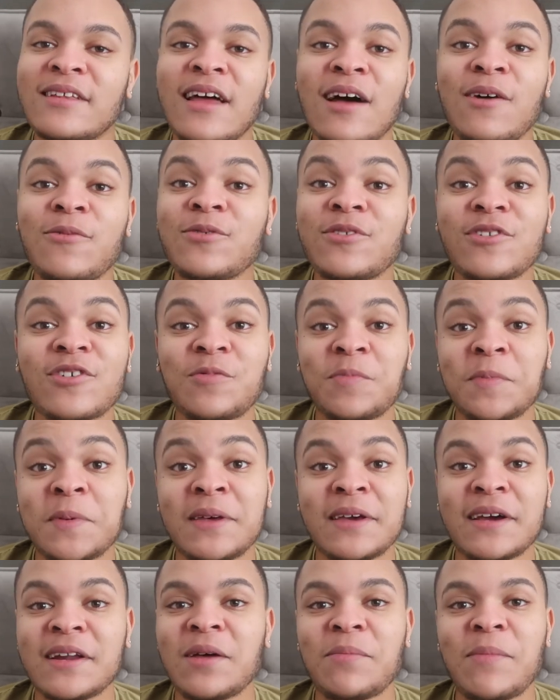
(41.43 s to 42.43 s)
that would just
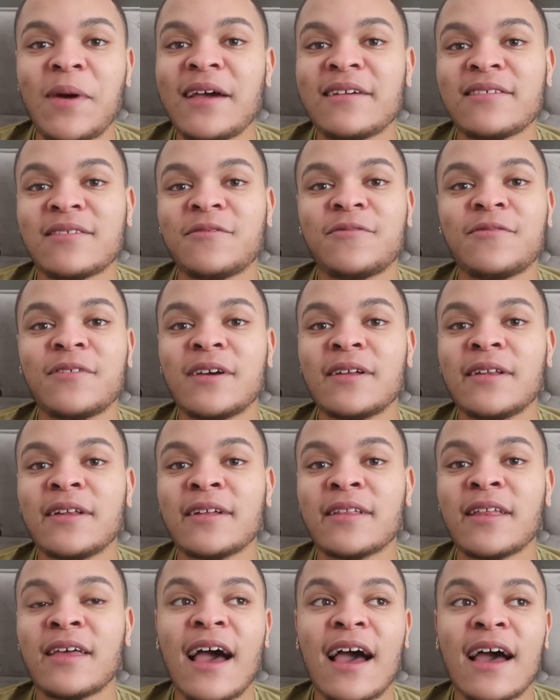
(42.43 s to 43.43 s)
be an amazing feeling,